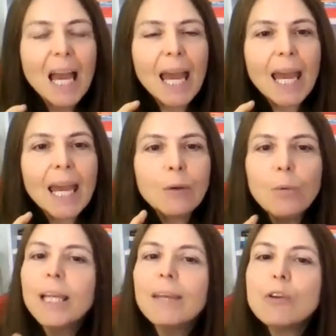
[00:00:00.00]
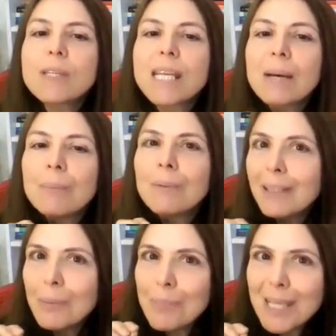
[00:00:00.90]
and we'll give you some
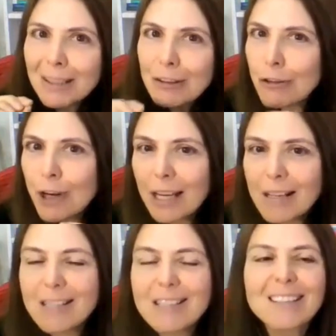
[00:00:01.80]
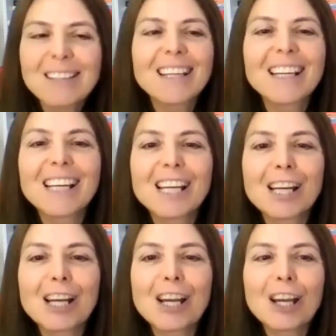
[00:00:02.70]
tips and tricks
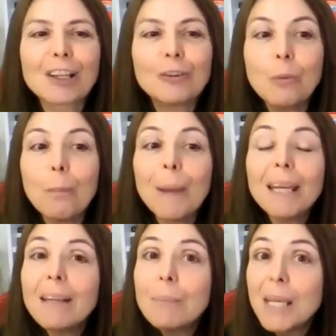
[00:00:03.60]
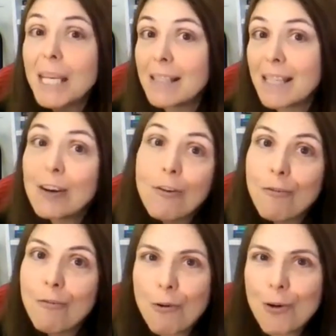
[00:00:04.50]
to make them easier
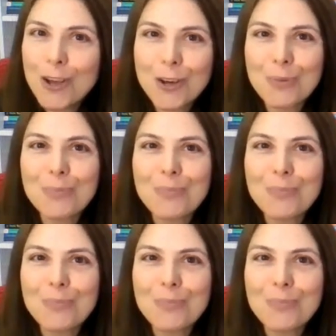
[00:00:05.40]
for you.